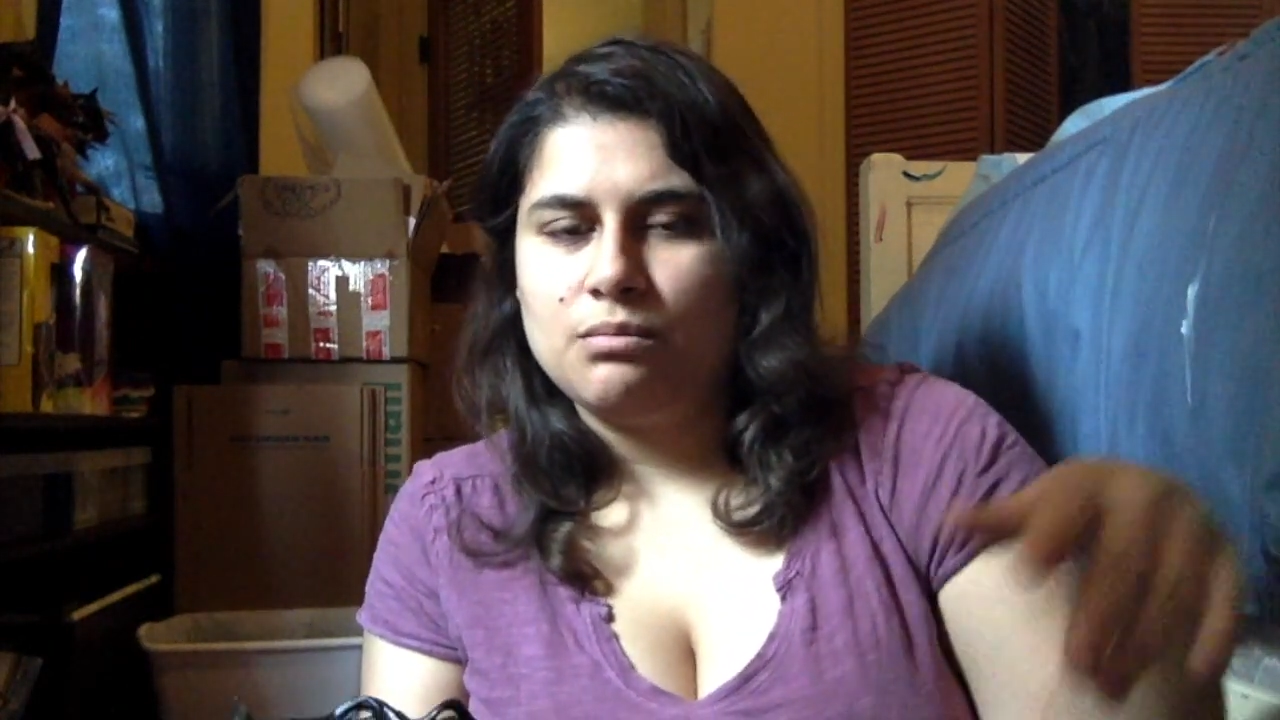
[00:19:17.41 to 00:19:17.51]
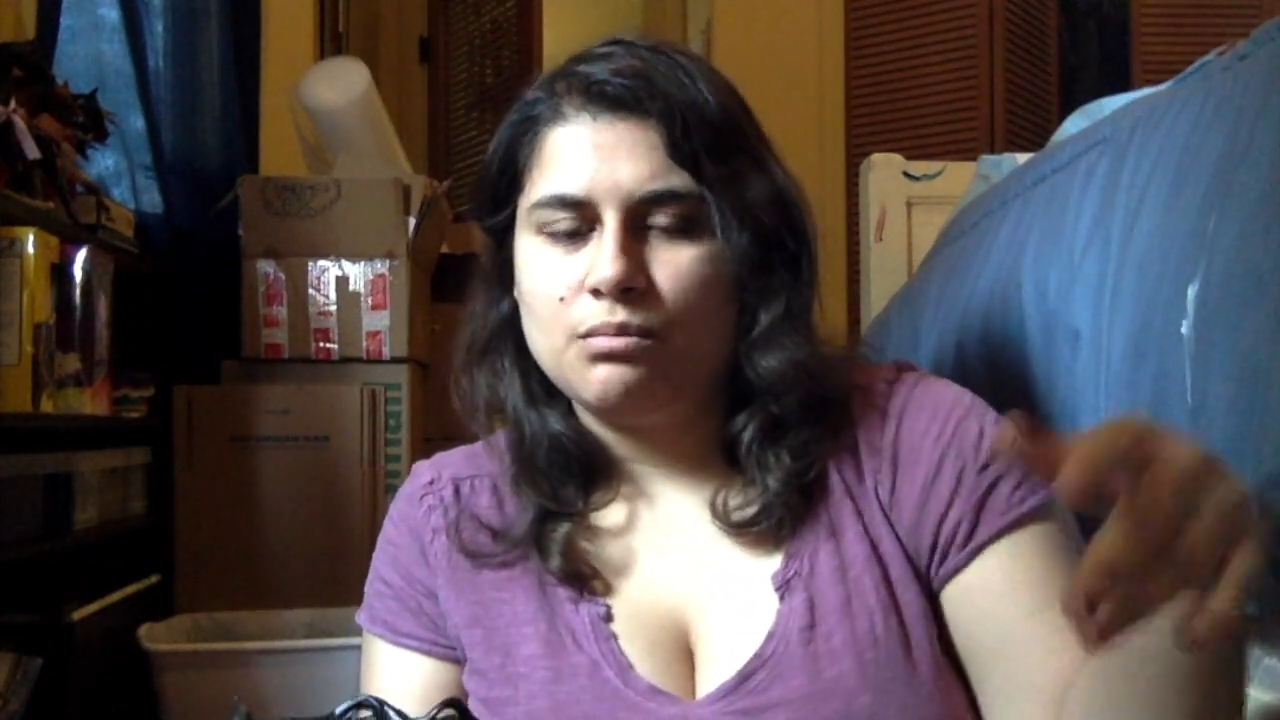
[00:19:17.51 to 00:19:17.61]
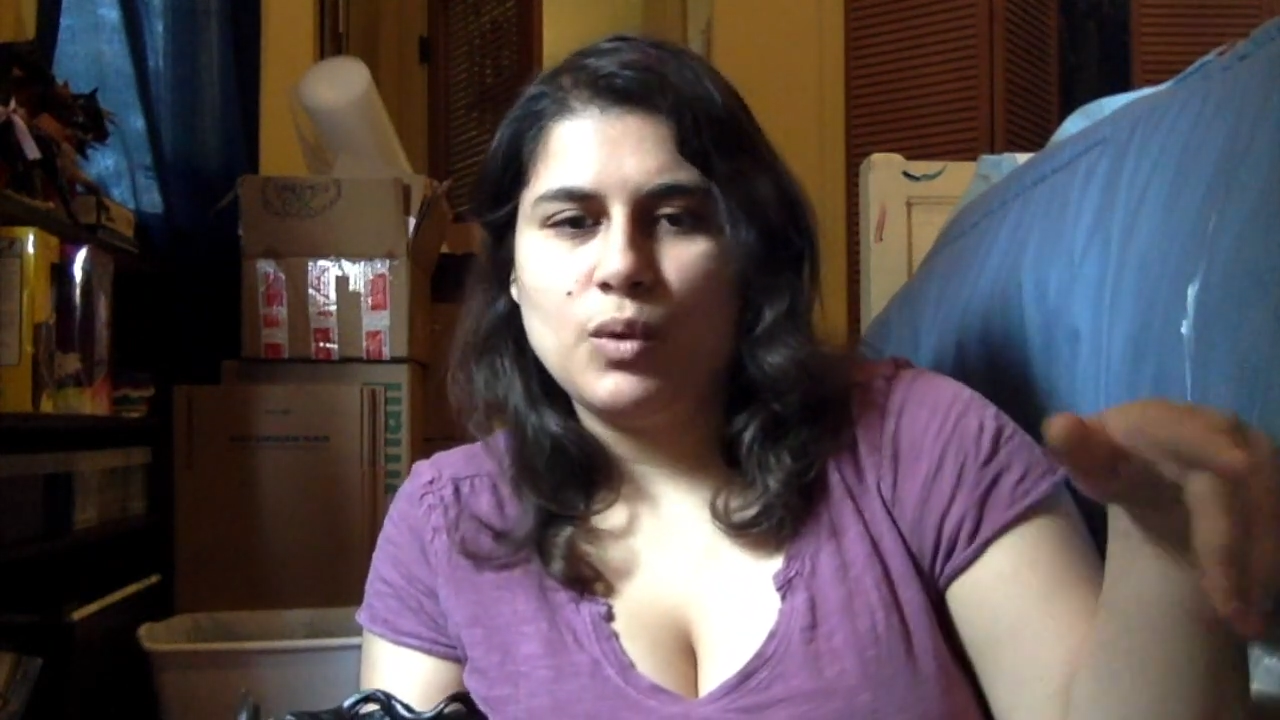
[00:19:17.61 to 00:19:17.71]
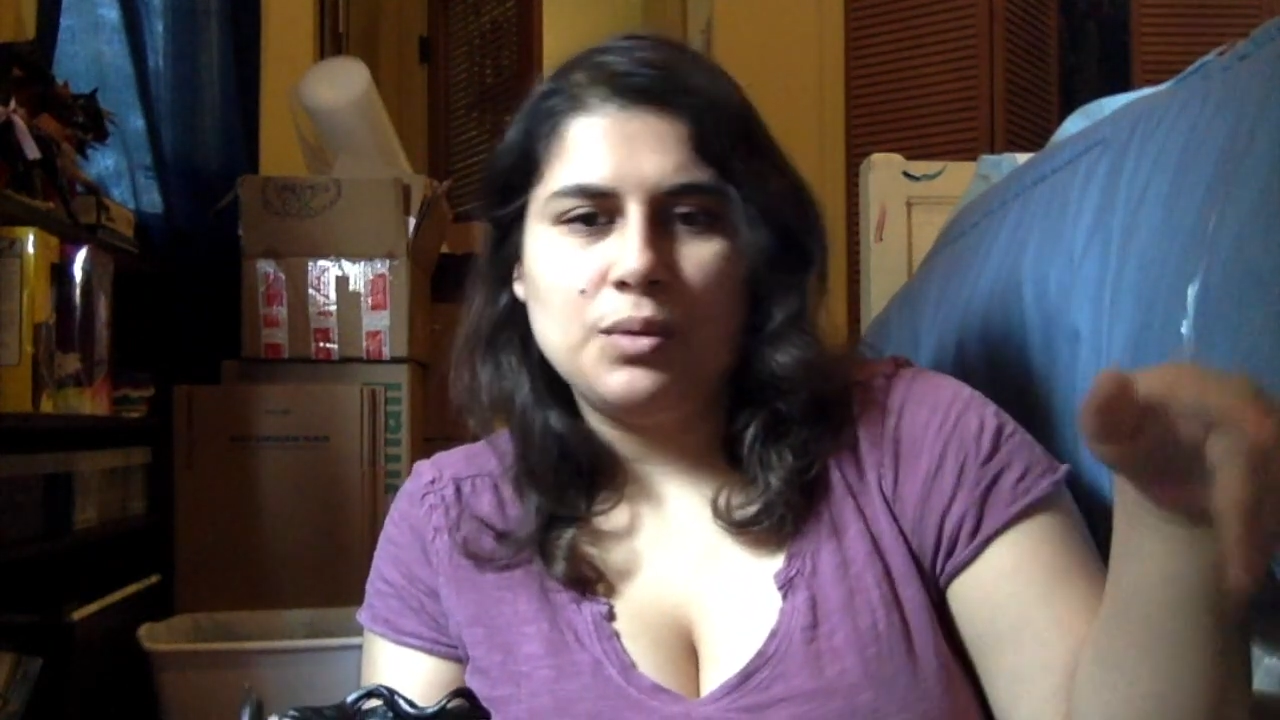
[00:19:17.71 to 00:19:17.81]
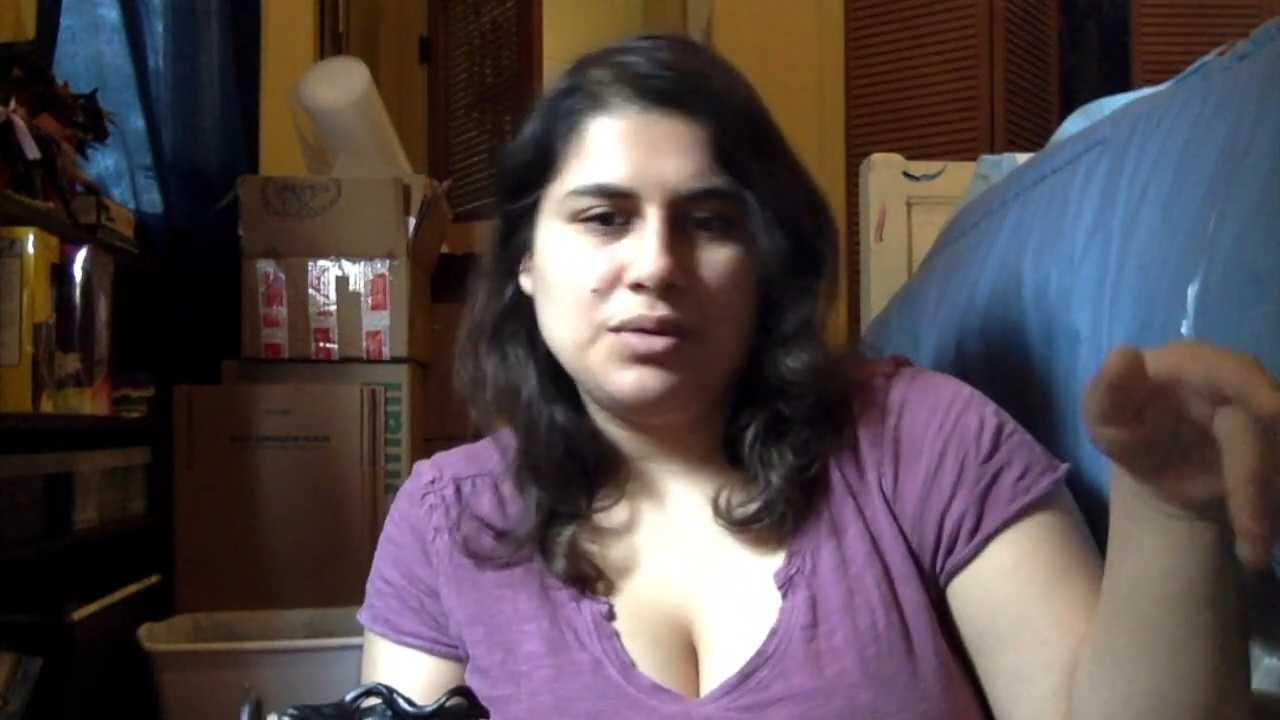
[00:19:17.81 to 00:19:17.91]

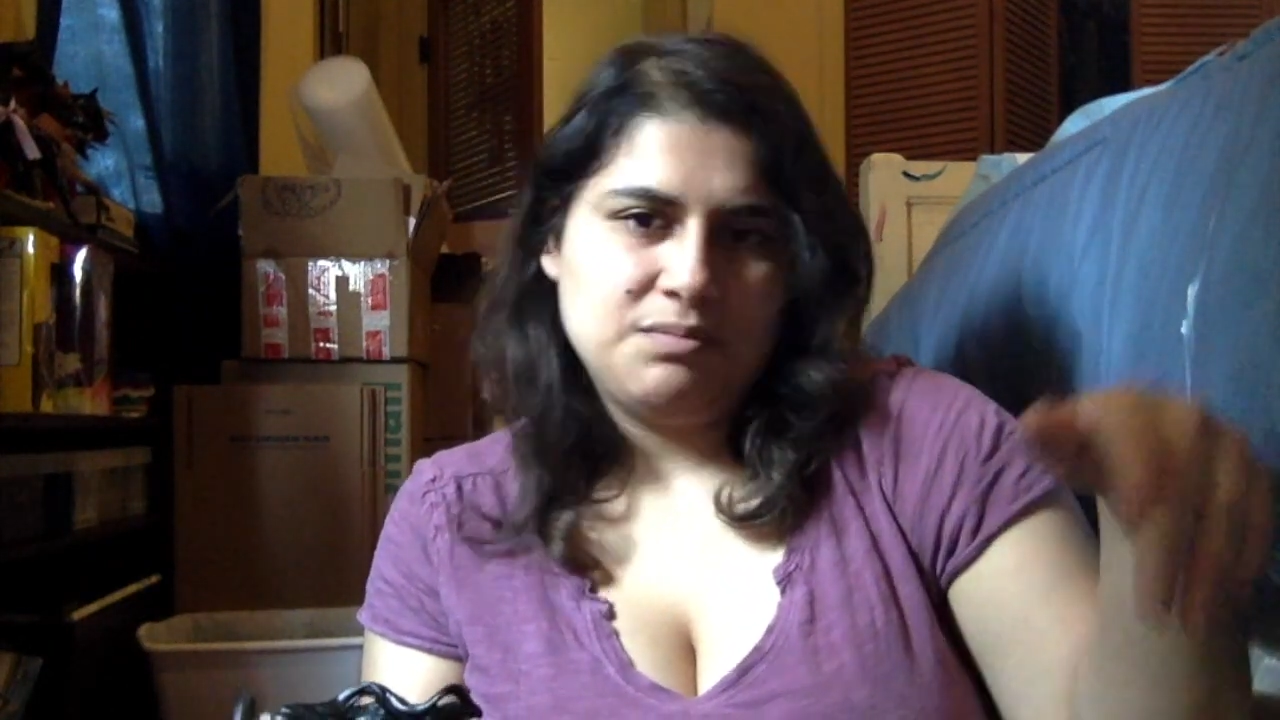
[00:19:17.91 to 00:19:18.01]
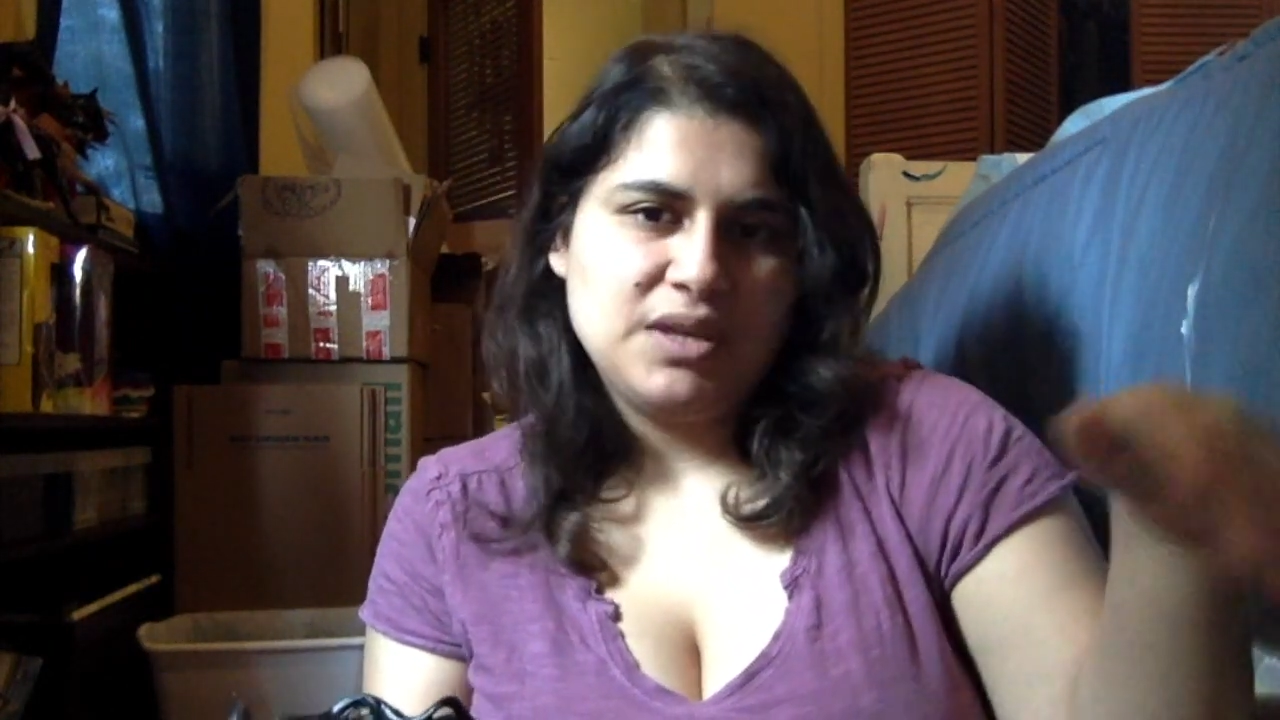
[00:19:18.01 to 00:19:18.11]
mold,